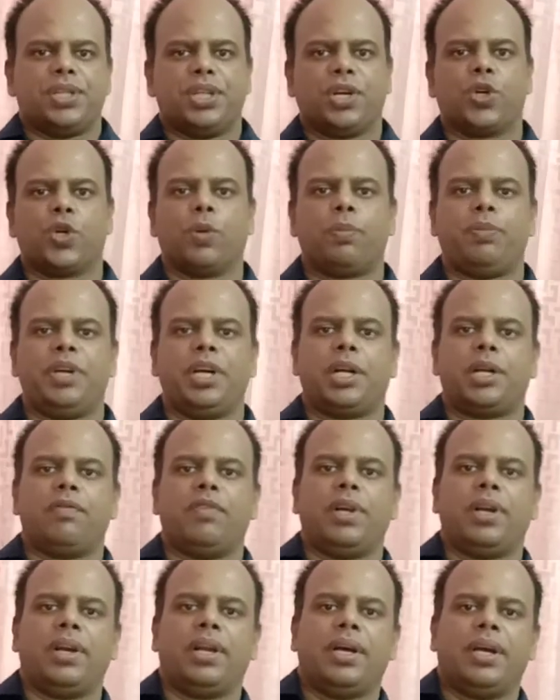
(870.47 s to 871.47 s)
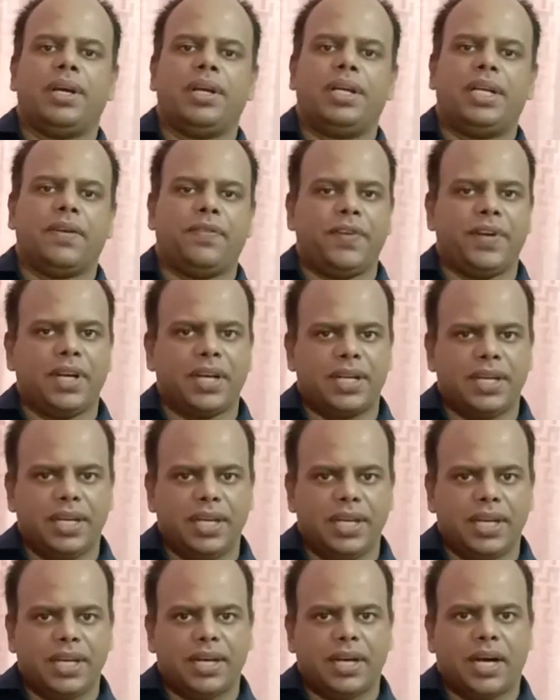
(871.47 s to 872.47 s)
the group leader will
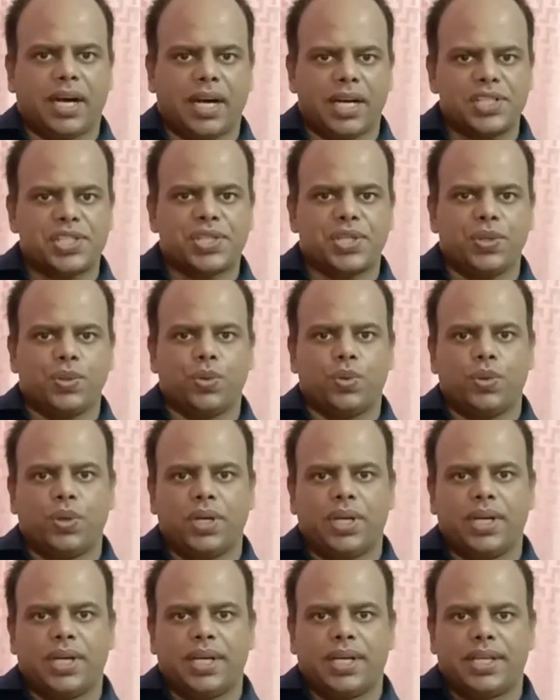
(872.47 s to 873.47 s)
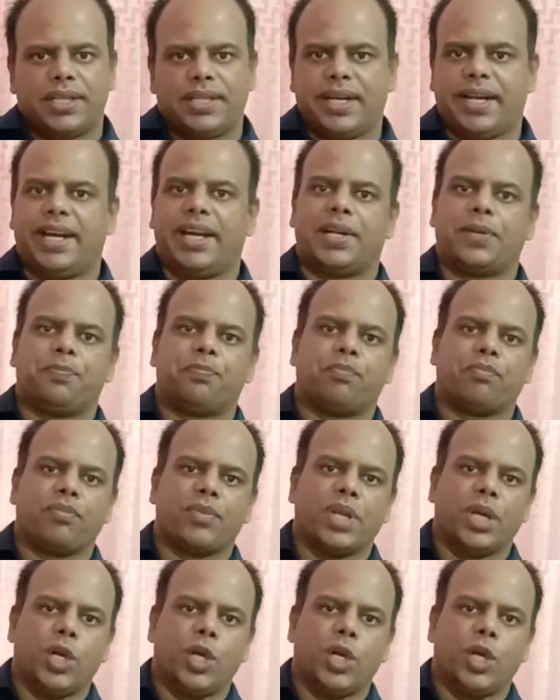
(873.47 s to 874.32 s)
definitely ask you that